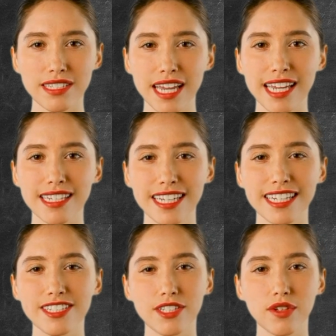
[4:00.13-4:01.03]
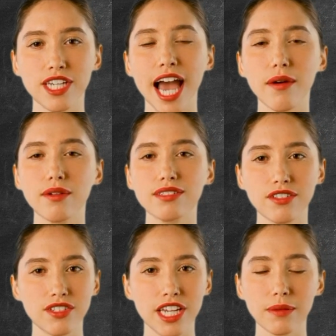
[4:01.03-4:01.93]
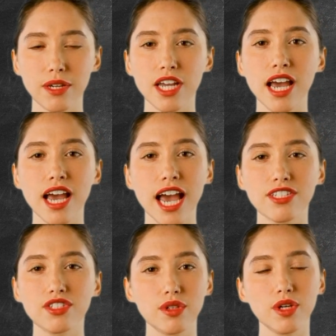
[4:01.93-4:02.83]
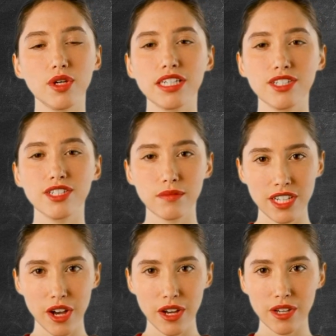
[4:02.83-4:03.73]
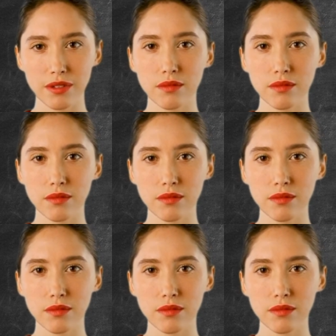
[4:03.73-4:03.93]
A takes 3 hours of labor and 2 units of material,